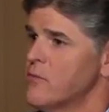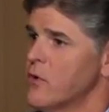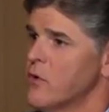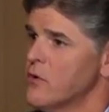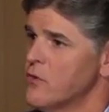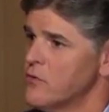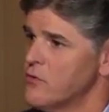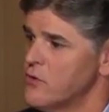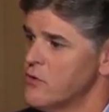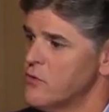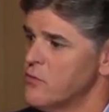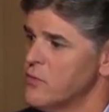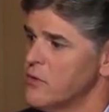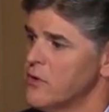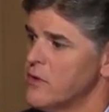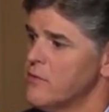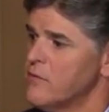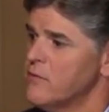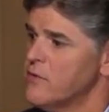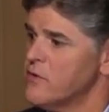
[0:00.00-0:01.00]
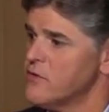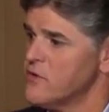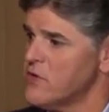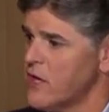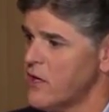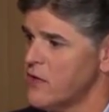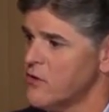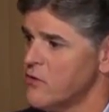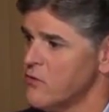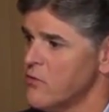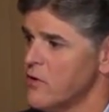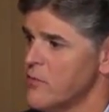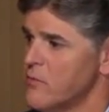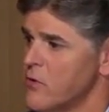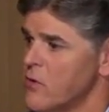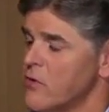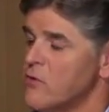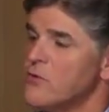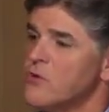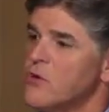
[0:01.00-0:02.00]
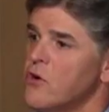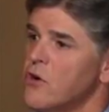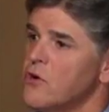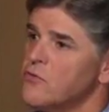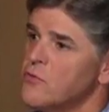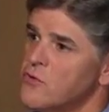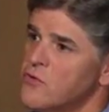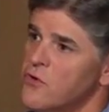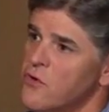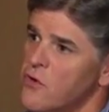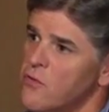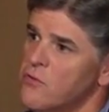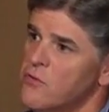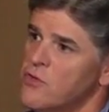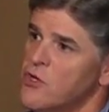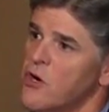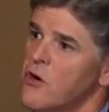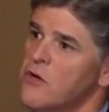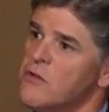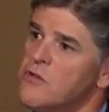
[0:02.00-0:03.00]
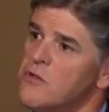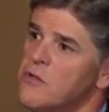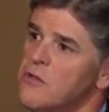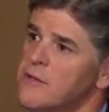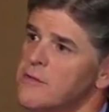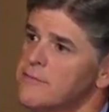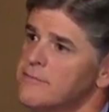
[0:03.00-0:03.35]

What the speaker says: murder? Do you believe the second-degree murder charge was an overcharge?